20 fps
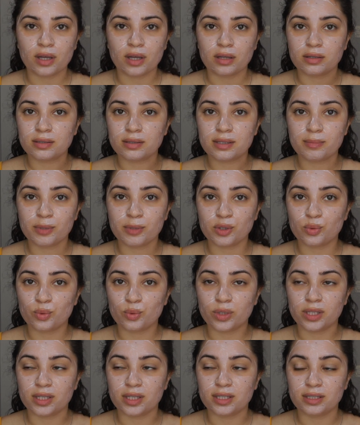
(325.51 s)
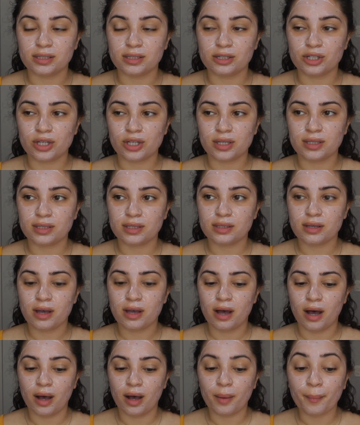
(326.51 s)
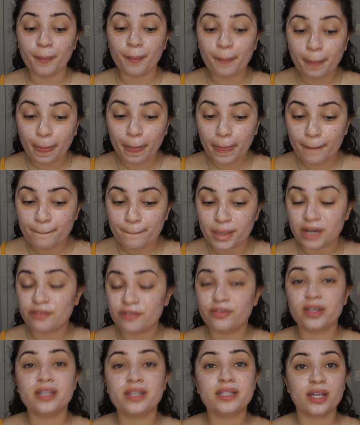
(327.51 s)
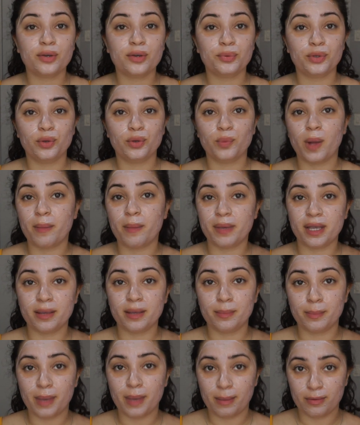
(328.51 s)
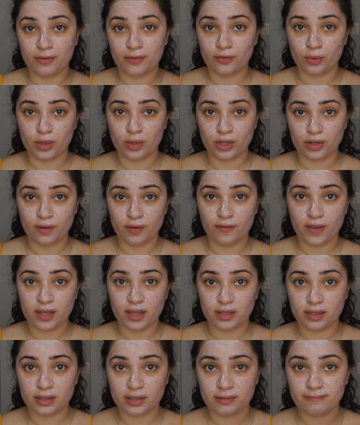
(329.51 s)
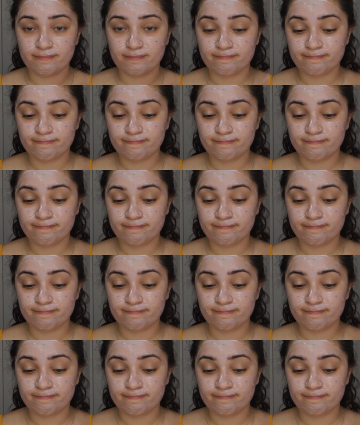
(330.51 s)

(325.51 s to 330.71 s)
It smells really delicious. But it feels like you're rubbing baby food on your face.